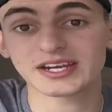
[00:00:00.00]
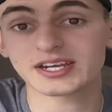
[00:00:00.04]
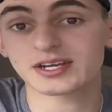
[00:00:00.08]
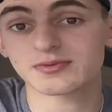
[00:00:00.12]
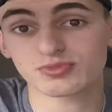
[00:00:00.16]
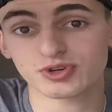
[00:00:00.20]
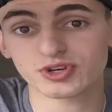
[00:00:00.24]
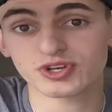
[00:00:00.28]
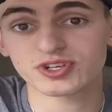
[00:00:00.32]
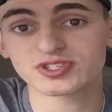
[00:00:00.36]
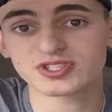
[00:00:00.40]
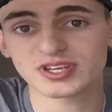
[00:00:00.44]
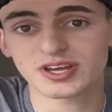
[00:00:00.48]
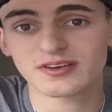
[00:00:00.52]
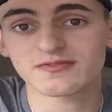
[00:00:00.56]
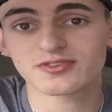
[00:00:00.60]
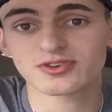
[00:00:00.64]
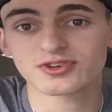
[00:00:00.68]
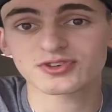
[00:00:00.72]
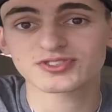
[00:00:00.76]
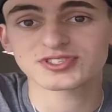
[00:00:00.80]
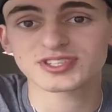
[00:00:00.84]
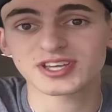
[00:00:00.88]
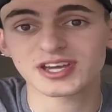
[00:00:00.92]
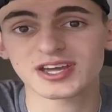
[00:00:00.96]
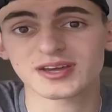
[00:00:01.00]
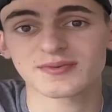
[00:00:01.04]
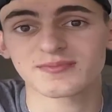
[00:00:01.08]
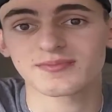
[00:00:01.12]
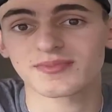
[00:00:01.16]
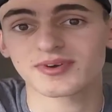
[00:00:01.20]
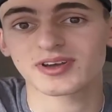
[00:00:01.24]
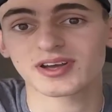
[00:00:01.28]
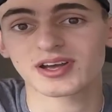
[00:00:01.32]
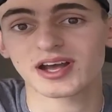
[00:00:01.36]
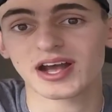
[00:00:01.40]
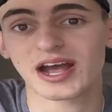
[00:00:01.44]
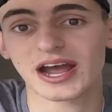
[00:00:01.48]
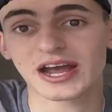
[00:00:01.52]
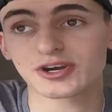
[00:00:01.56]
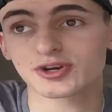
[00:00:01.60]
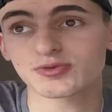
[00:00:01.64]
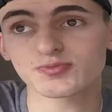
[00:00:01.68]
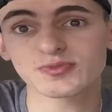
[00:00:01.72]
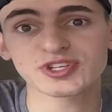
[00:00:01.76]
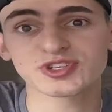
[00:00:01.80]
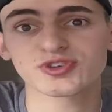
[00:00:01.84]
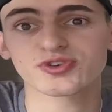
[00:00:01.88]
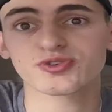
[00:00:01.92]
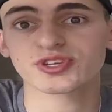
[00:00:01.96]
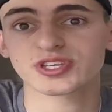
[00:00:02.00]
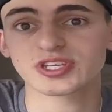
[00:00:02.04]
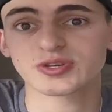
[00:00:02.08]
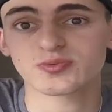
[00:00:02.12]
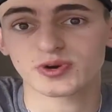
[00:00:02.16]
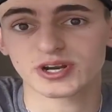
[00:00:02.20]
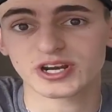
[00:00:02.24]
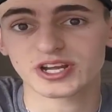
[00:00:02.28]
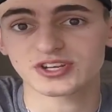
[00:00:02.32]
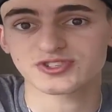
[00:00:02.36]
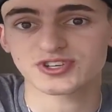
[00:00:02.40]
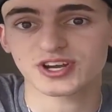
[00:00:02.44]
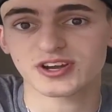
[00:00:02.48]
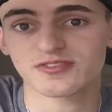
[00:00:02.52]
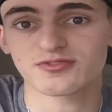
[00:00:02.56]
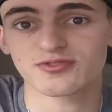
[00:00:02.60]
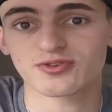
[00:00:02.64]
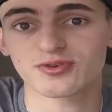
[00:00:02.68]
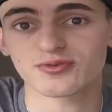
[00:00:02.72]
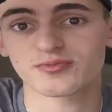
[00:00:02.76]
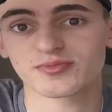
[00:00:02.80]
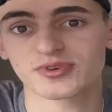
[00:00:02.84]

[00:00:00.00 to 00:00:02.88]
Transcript: I'm going to have a good time. I normally don't eat when I travel